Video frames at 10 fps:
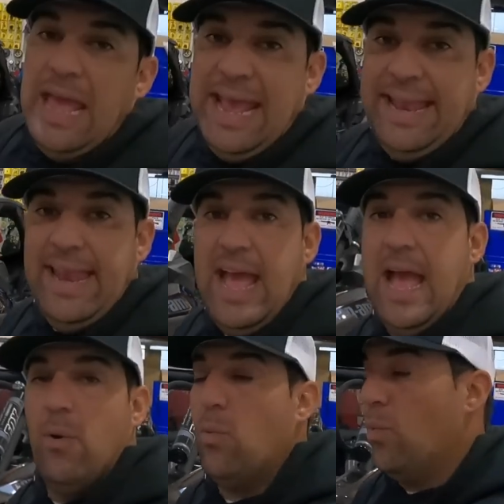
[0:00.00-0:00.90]
And
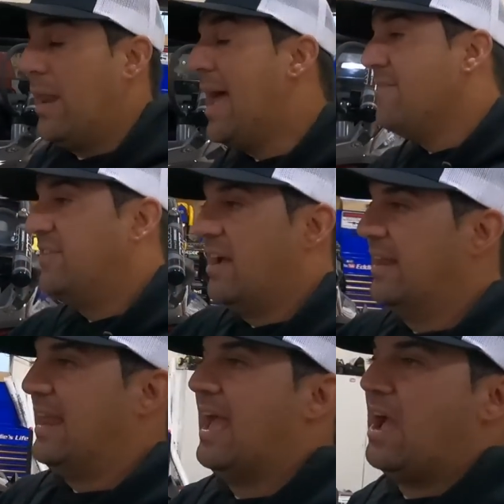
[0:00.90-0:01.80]
how what I've done
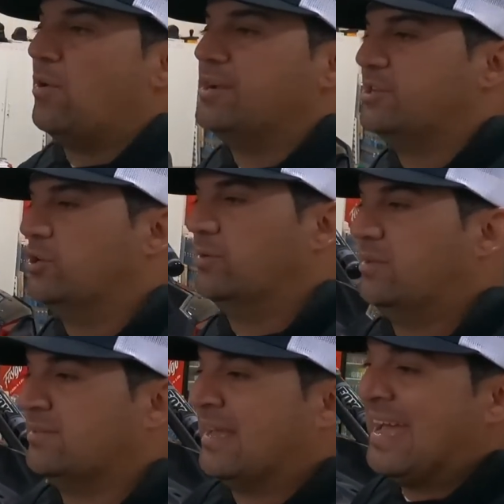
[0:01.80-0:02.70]
and how I do it
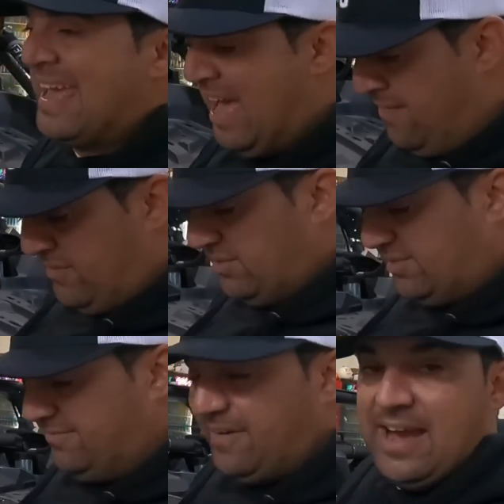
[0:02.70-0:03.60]
is I have this
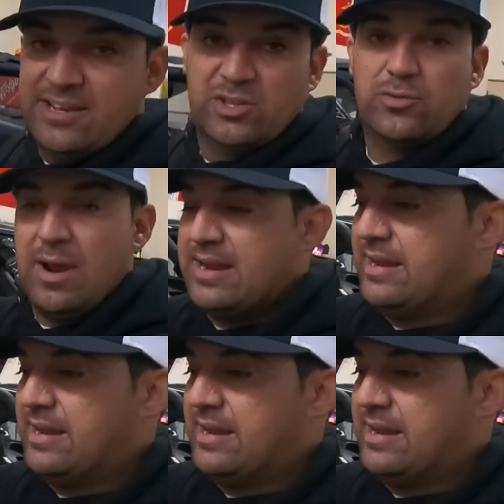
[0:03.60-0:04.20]
device right